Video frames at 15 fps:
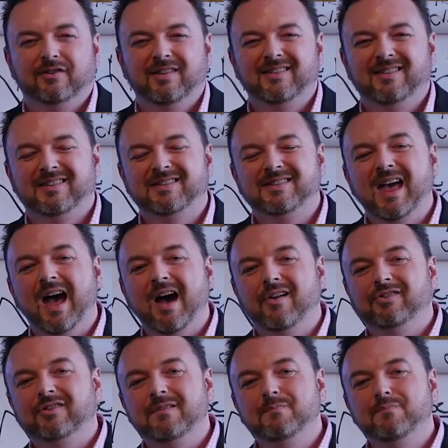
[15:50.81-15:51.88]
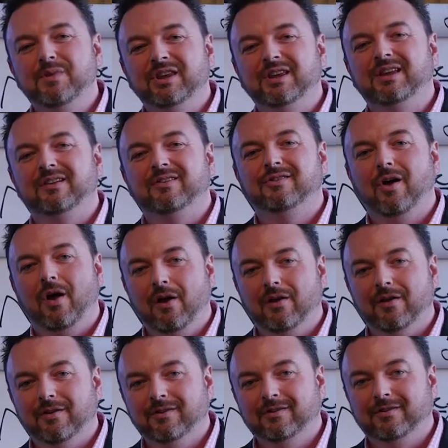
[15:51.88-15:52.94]
So it's $1,000 million, and
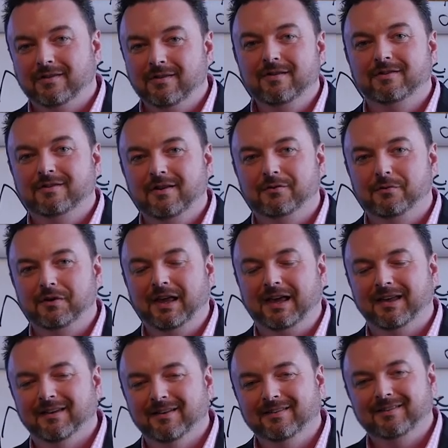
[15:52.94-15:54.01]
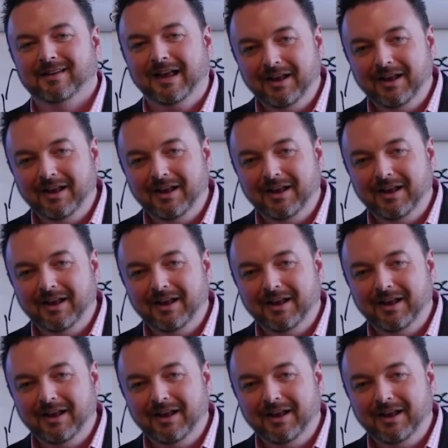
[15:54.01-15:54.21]
that sounds ridiculous,